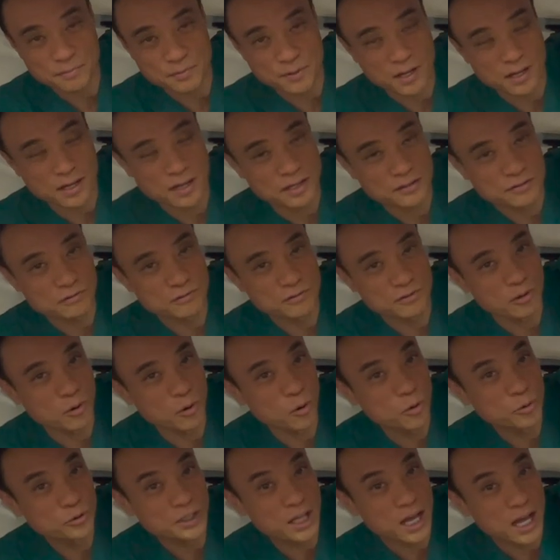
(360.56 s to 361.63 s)
uh, through the whole
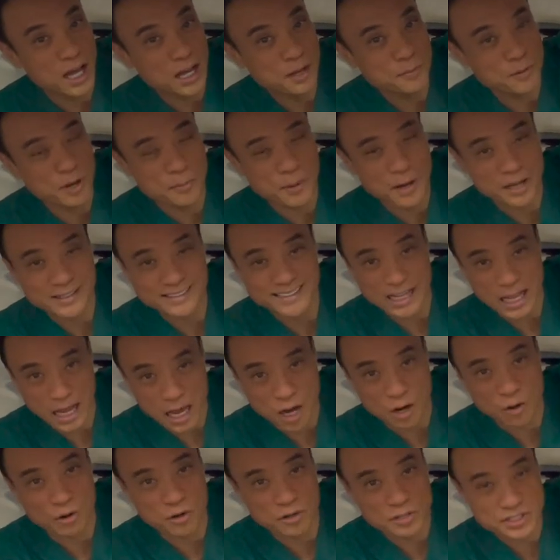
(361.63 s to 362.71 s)
time, about an
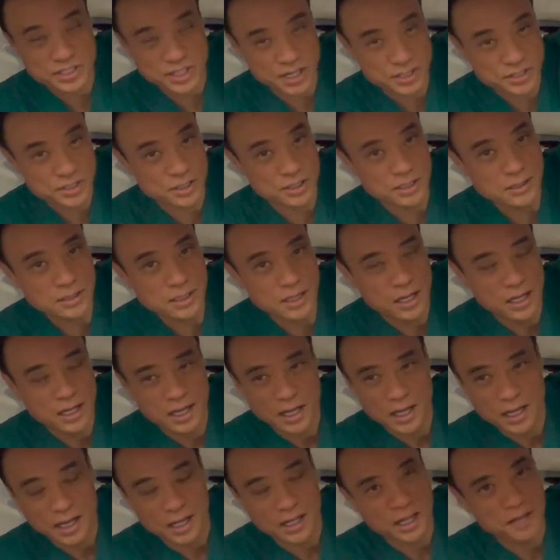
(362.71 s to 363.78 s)
hour session,
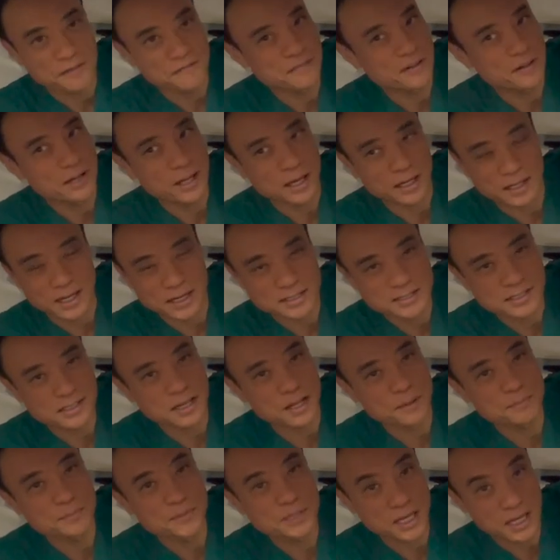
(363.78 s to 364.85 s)
and I feel like I
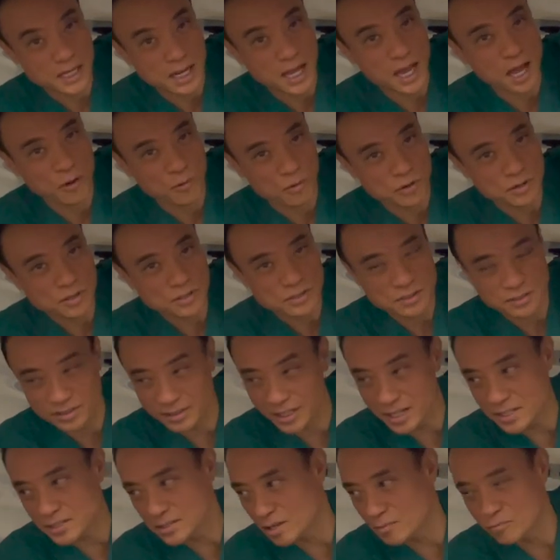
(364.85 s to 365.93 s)
slept 10 hours. Today,
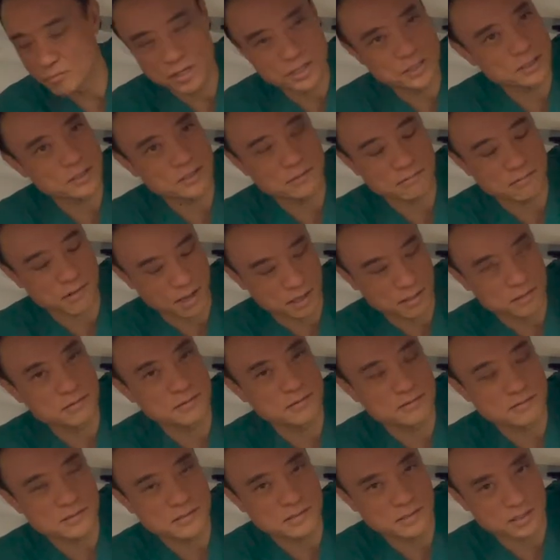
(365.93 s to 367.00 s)
some reason, I
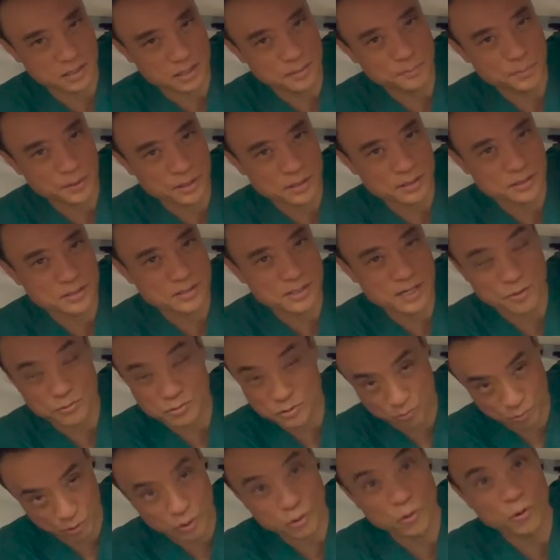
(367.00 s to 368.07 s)
couldn't sleep because I was
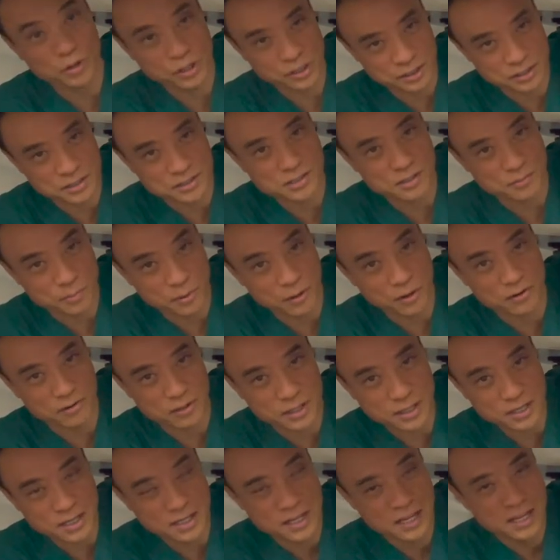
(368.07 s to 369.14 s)
recording this
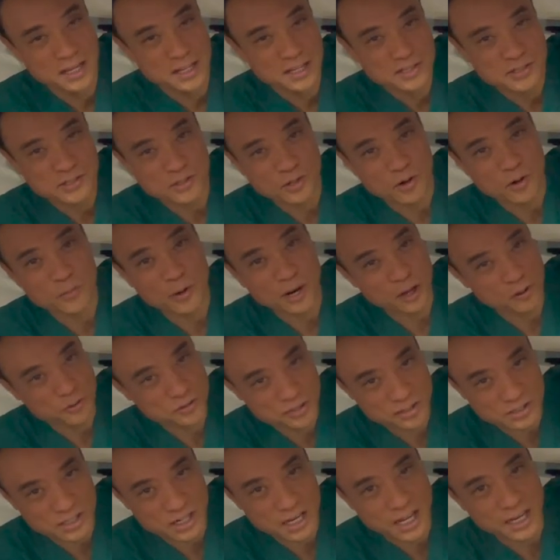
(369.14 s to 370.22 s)
apparently. So, but I was
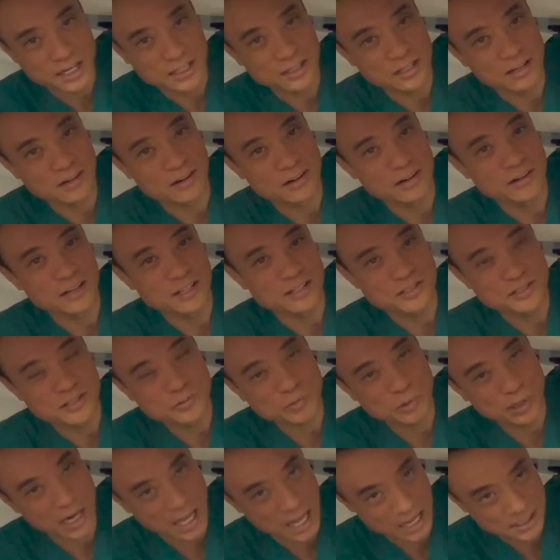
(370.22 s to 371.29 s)
just lying there and just
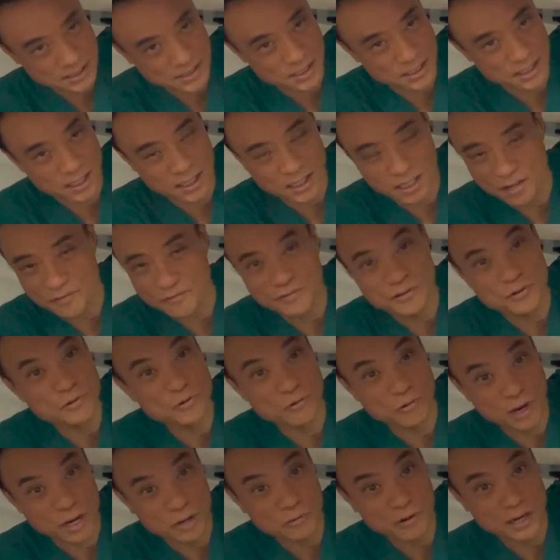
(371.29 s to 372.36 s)
relaxing. I feel
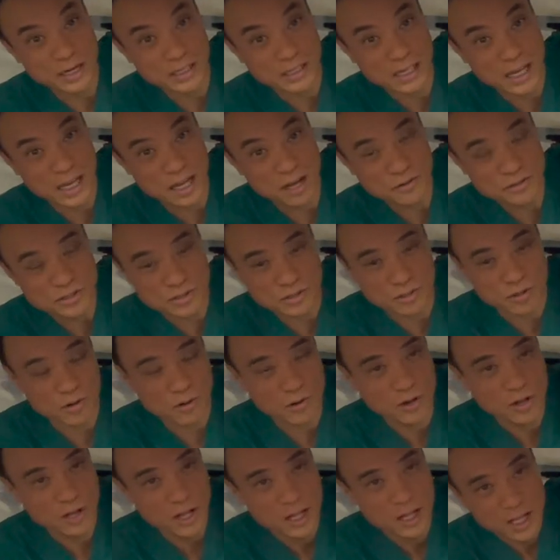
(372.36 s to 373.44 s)
great right now. So
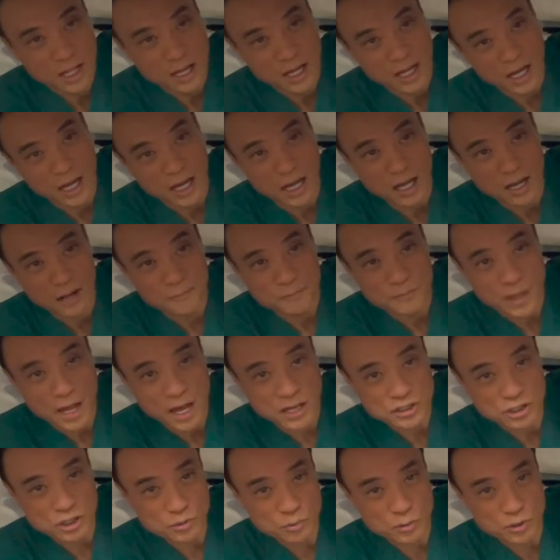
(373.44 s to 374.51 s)
um, I
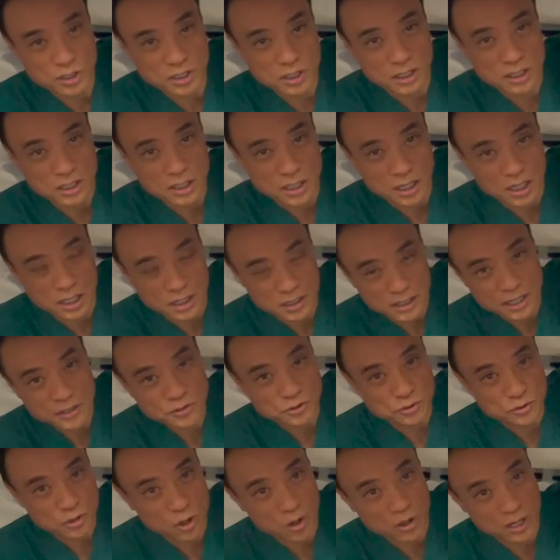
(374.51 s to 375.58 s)
just want to uh, let you
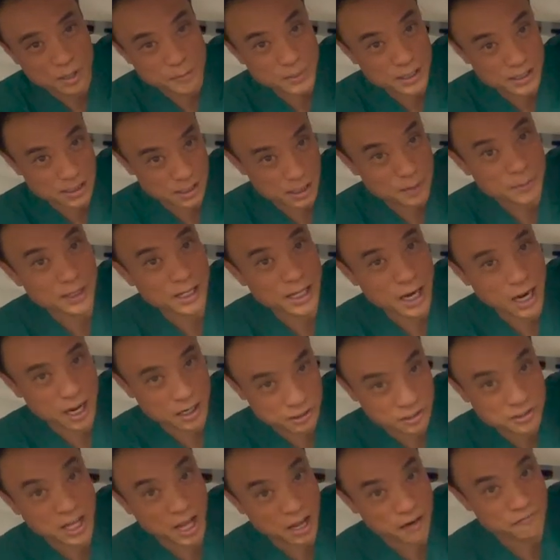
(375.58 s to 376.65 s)
know, let me, let me get out of the tank